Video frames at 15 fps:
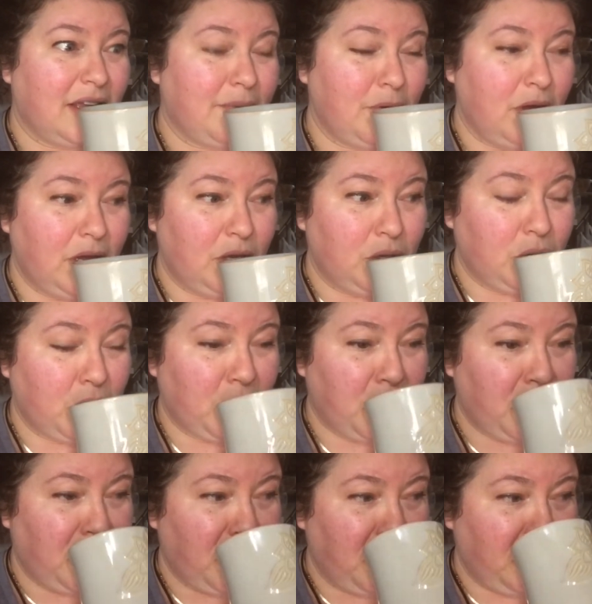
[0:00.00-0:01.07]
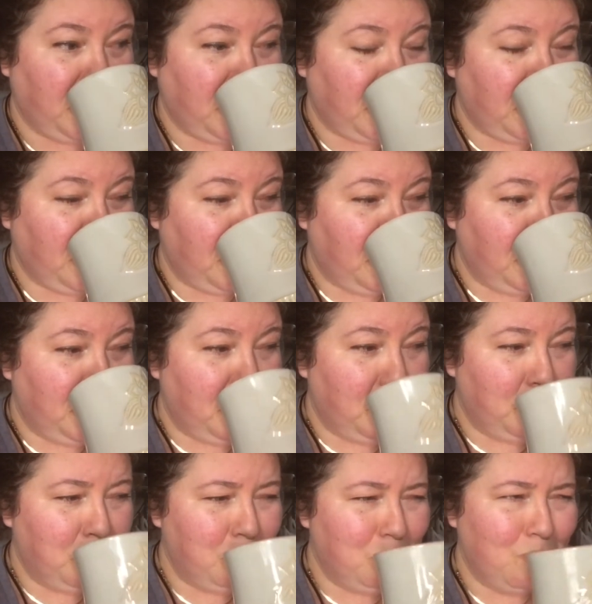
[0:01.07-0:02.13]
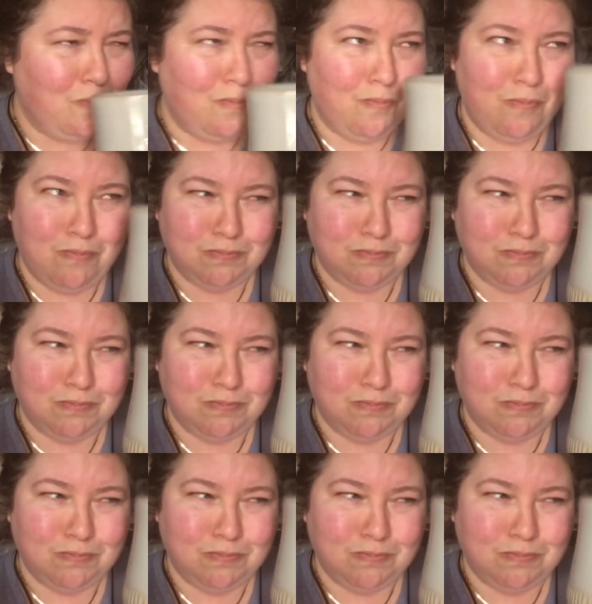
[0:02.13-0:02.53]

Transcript: Come on. Mm.